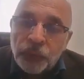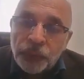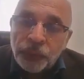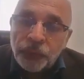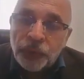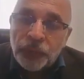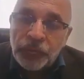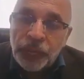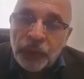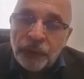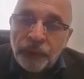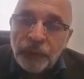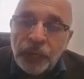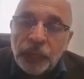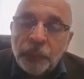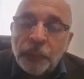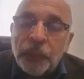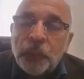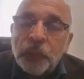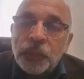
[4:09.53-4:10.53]
what you are
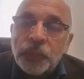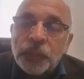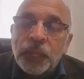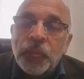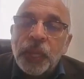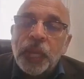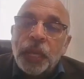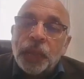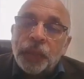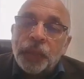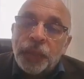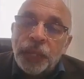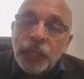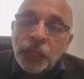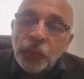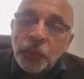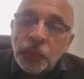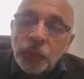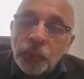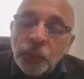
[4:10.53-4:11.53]
having, because
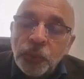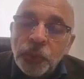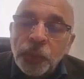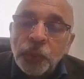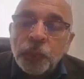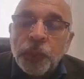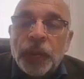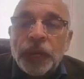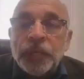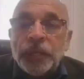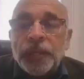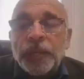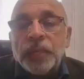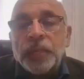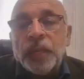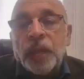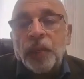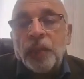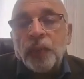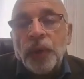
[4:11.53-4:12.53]
these 2
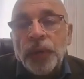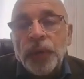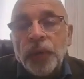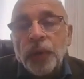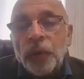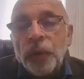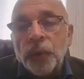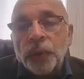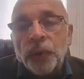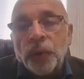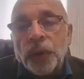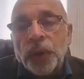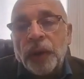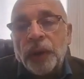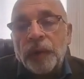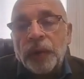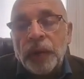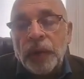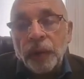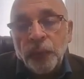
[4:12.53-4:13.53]
spices are very good for
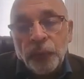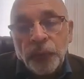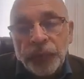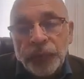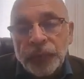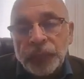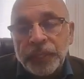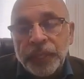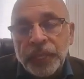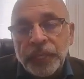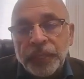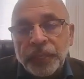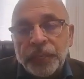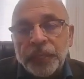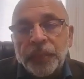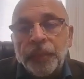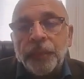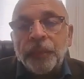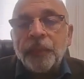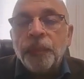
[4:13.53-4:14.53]
our lymphatic
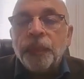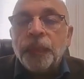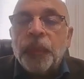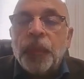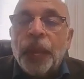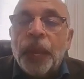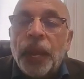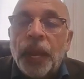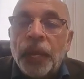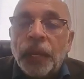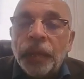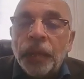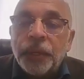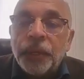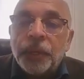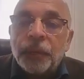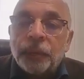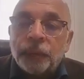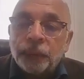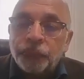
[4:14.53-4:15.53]
system,
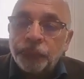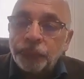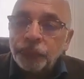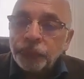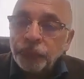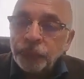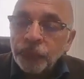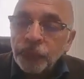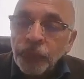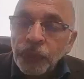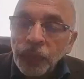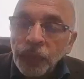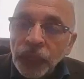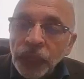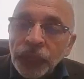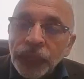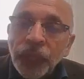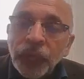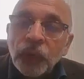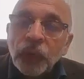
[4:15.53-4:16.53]
and
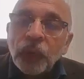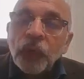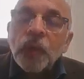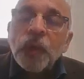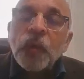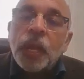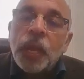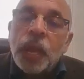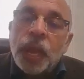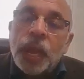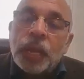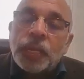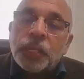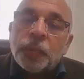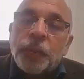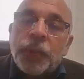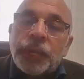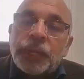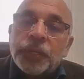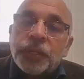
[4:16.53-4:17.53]
their
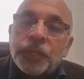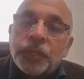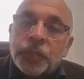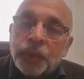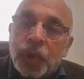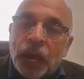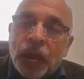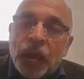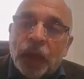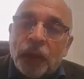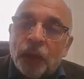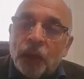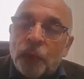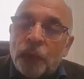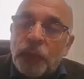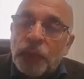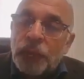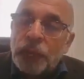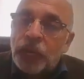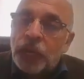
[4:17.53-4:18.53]
aspects are
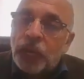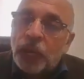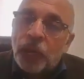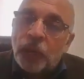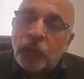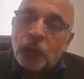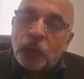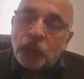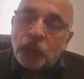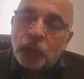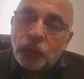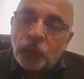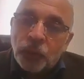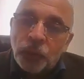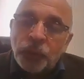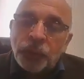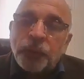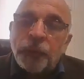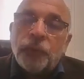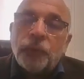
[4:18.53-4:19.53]
very
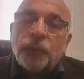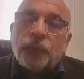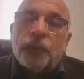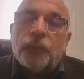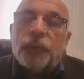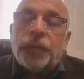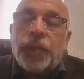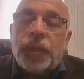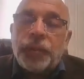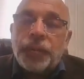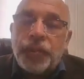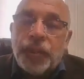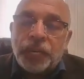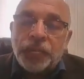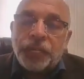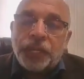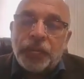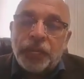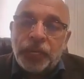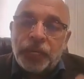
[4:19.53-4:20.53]
good for
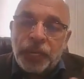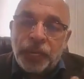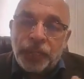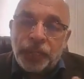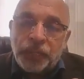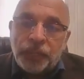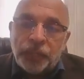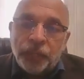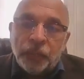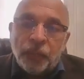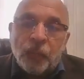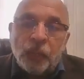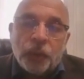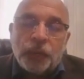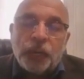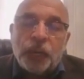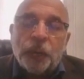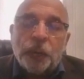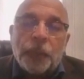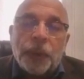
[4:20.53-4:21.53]
digestion in the
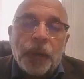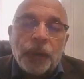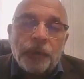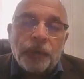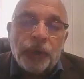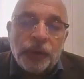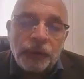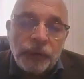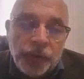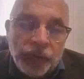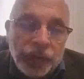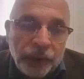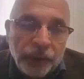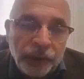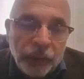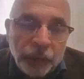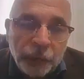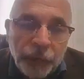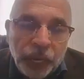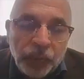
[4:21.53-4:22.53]
morning part when we are
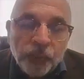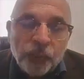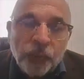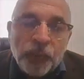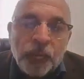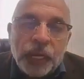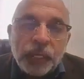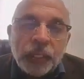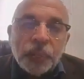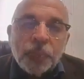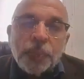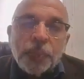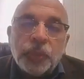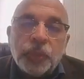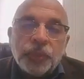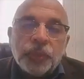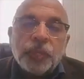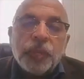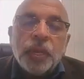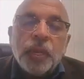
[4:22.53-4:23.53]
having breakfast.
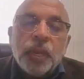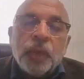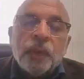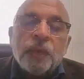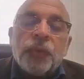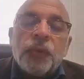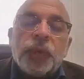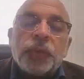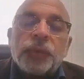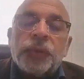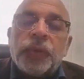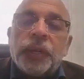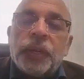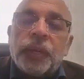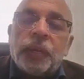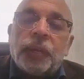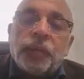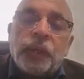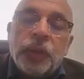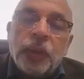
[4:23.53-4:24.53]
Because further,
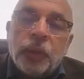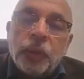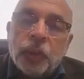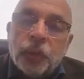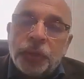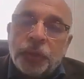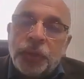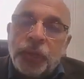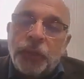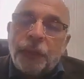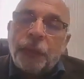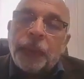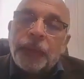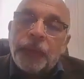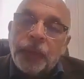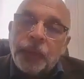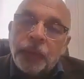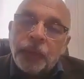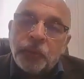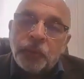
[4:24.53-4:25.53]
if we go deeper
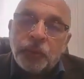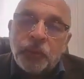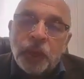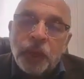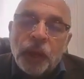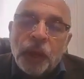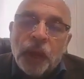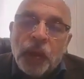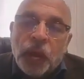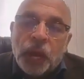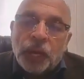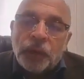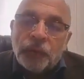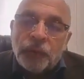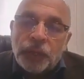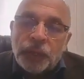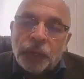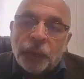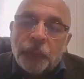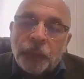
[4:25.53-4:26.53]
into
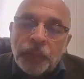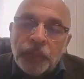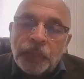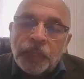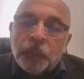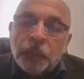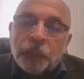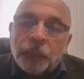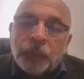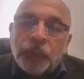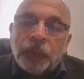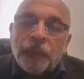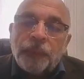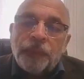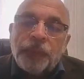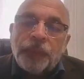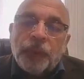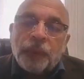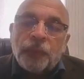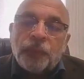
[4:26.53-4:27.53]
Ayurvedic principle,
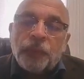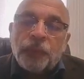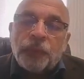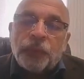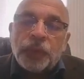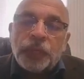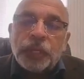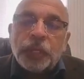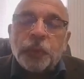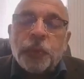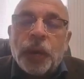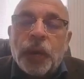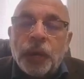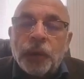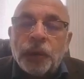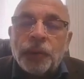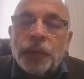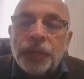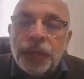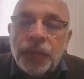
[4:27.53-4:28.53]
the first
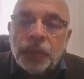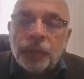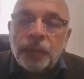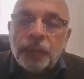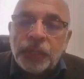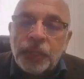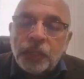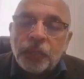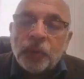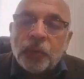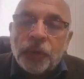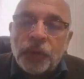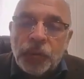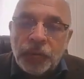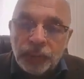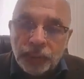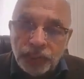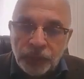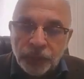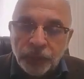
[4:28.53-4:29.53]
part of the day, which is known
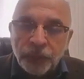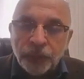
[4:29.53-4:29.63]
as